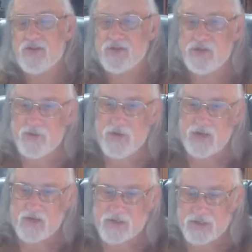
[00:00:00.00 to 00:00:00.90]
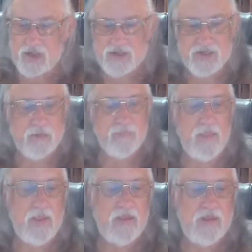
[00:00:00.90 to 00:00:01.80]
so this is the radio station.
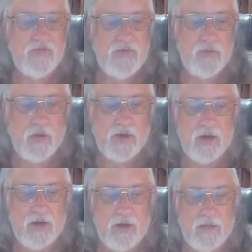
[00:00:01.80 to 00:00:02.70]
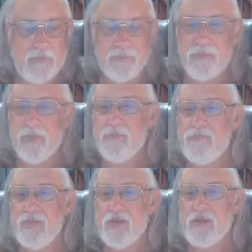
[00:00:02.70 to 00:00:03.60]
If you want to um,
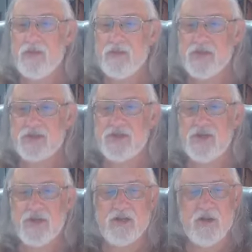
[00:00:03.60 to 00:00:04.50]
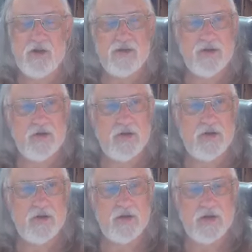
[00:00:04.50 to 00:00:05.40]
listen in on
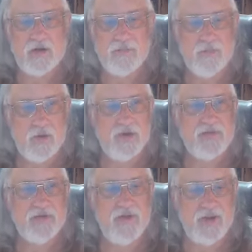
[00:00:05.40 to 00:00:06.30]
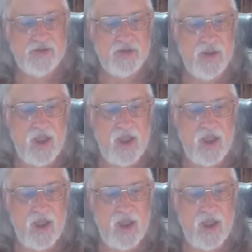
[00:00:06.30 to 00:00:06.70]
your um, whatever device you